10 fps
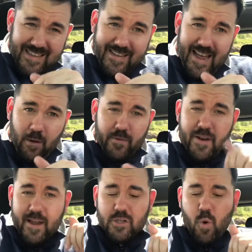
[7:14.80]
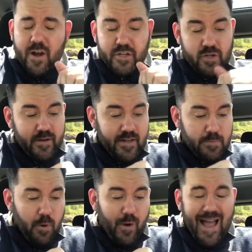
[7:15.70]
Now, the next question is
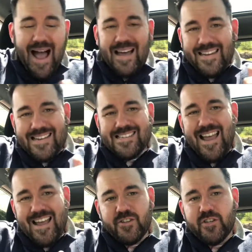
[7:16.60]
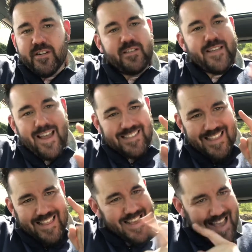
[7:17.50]
by Alex Etches. Yes,
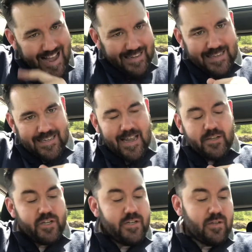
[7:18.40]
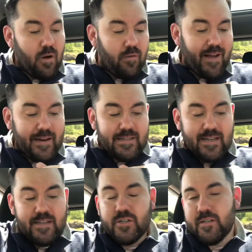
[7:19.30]
the Alex Etches of Alex
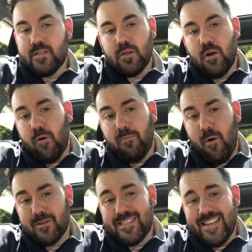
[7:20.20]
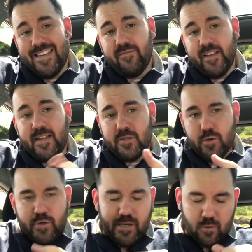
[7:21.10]
Etches Golf Box TV. His
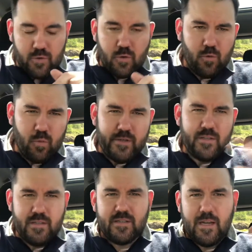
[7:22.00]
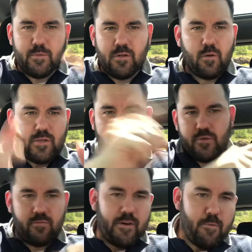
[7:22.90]
new channel is called, which is the same as the old channel,
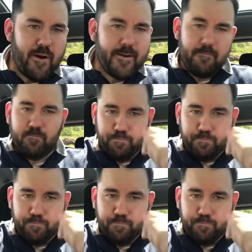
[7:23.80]
just rebranded.